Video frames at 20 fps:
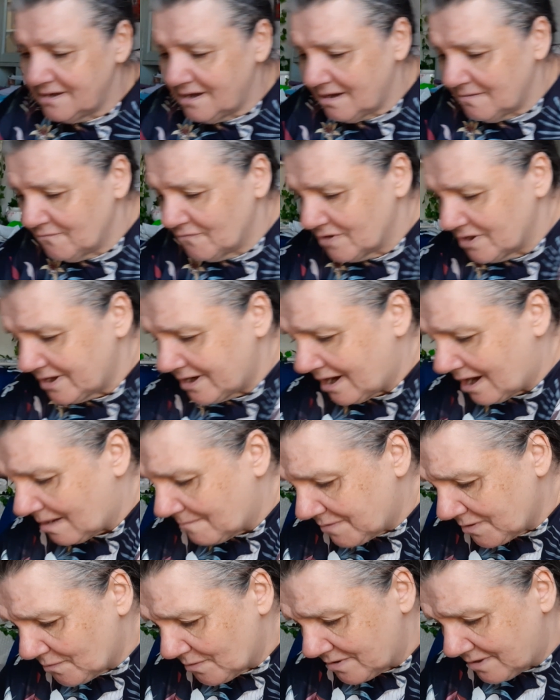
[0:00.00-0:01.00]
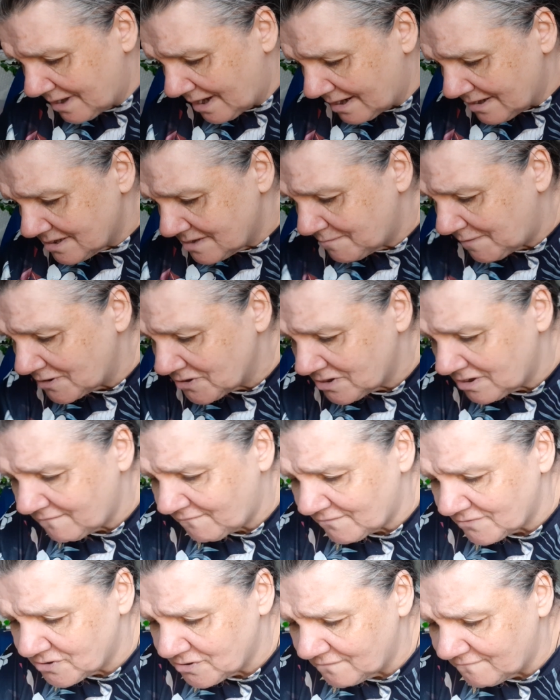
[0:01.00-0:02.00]
I'm really happy with that, especially
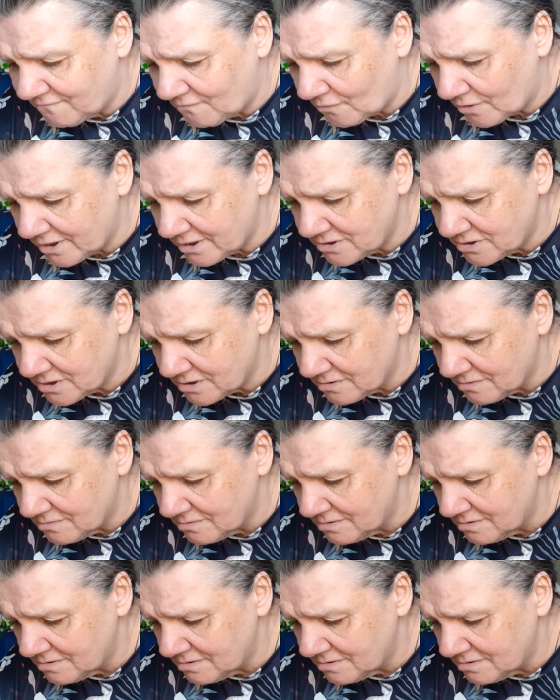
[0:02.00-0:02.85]
for $2.42.